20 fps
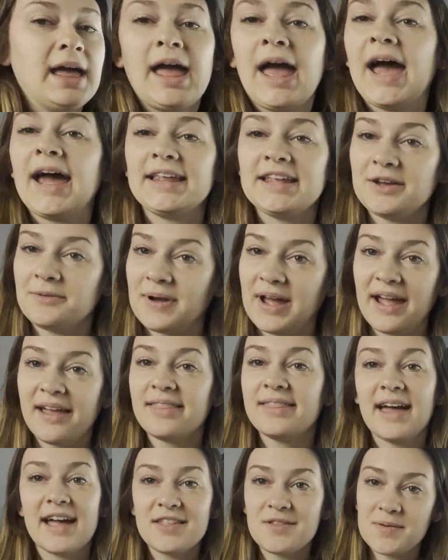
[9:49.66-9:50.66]
anyway,
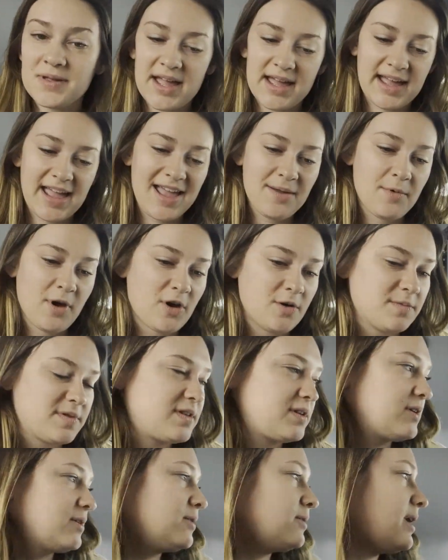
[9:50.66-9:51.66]
that's what I came home
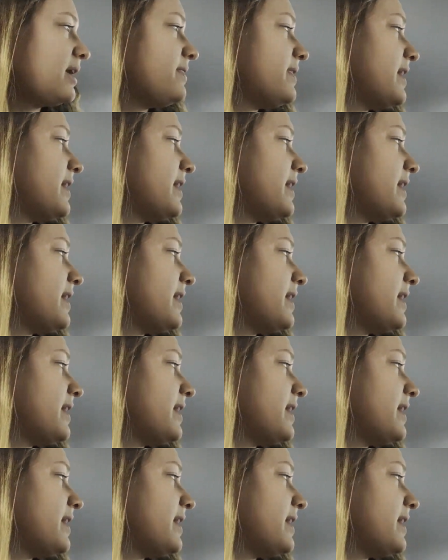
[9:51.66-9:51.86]
to, and